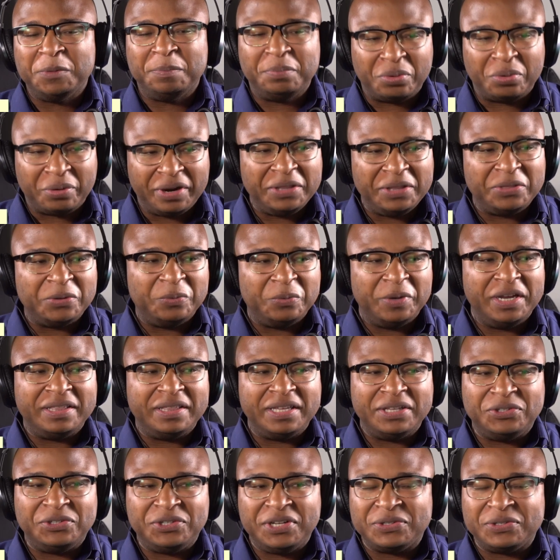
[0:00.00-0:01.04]
we pray the way
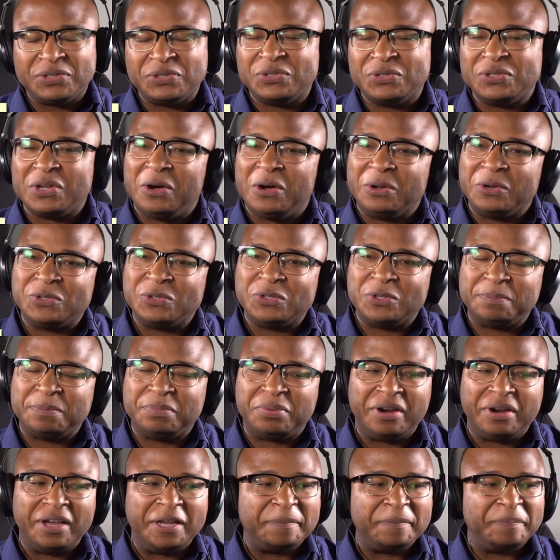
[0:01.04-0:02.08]
that Jesus taught us to
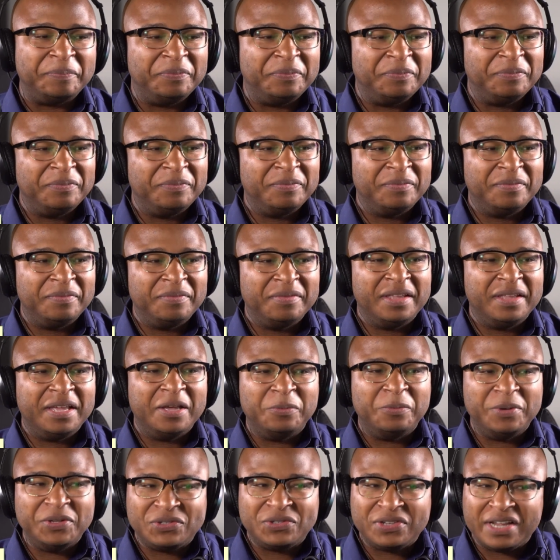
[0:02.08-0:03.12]
pray.
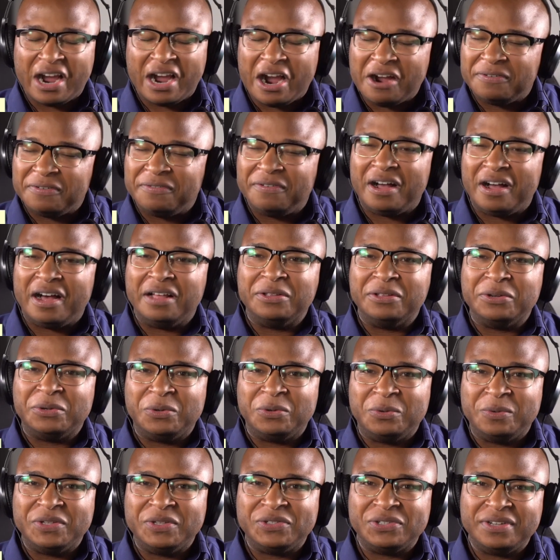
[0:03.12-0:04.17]
We say, Our Father
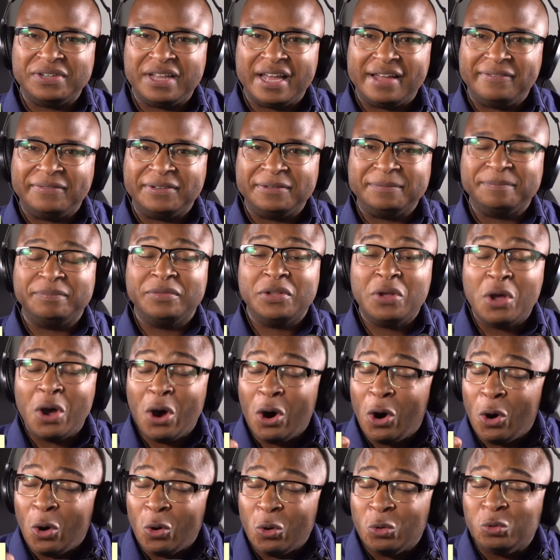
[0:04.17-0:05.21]
who is in heaven,
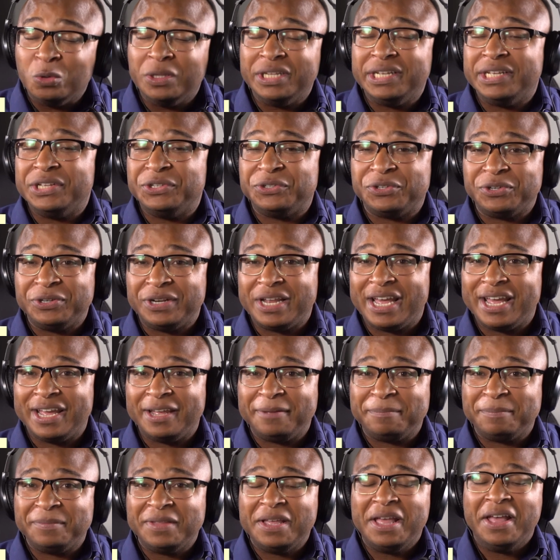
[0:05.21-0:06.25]
holy is your name.
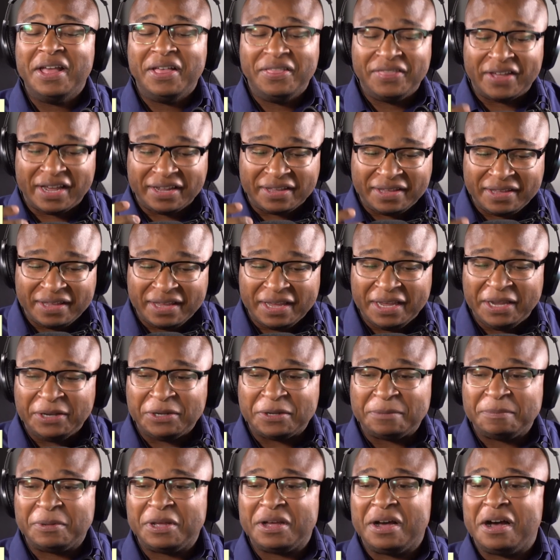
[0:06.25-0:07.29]
Thy
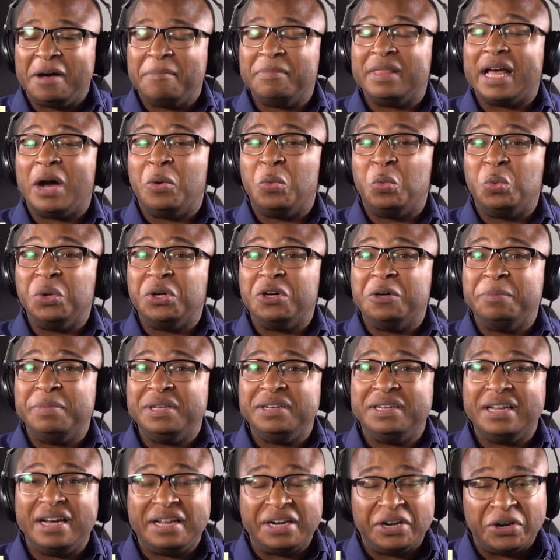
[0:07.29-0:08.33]
kingdom come, thy will be
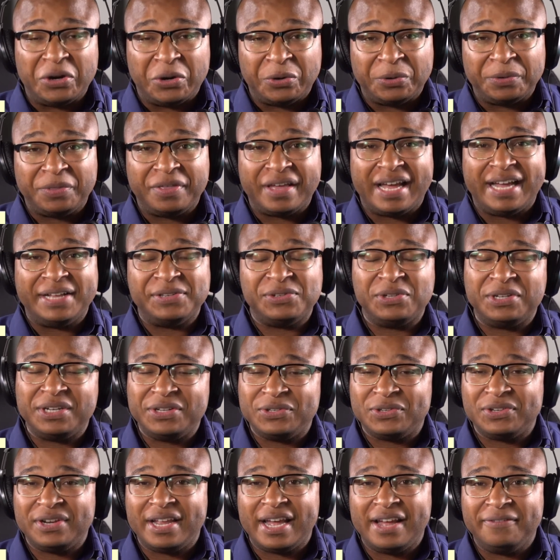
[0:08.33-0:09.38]
done in earth as it
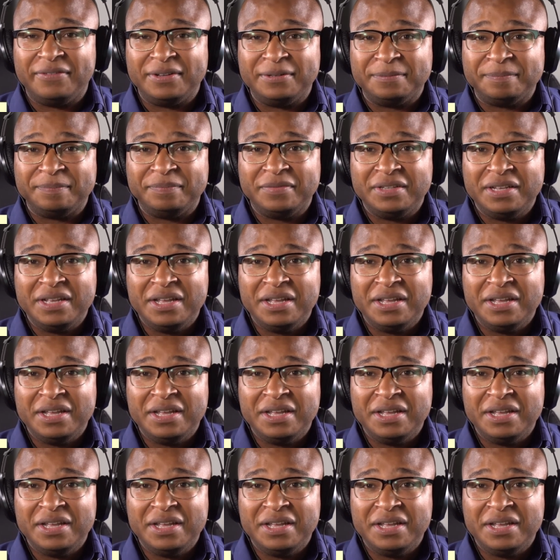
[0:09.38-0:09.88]
is in heaven.